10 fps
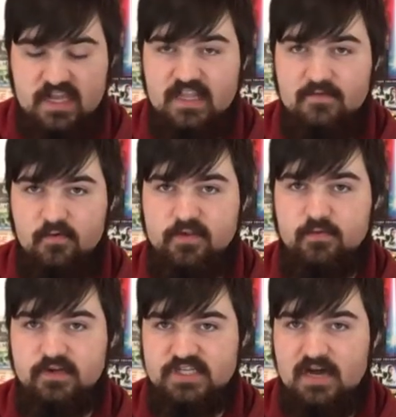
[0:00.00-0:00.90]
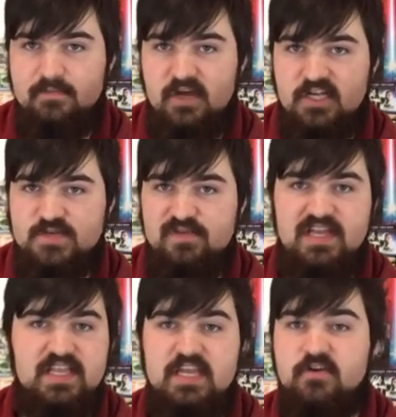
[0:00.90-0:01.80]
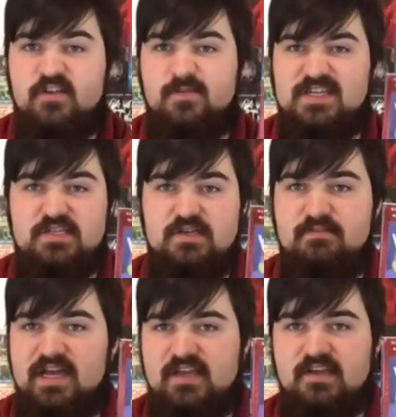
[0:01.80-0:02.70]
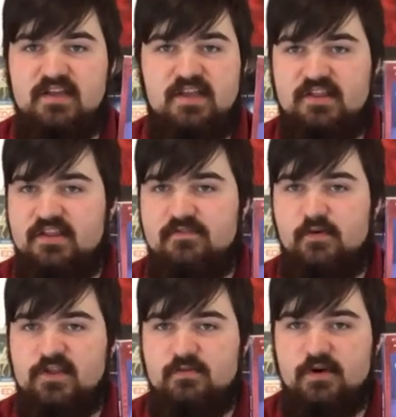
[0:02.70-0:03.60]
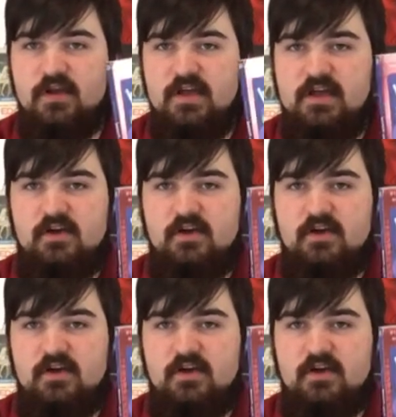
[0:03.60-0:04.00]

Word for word: they get the voice work top notch, but in here especially, my goodness, the voice work.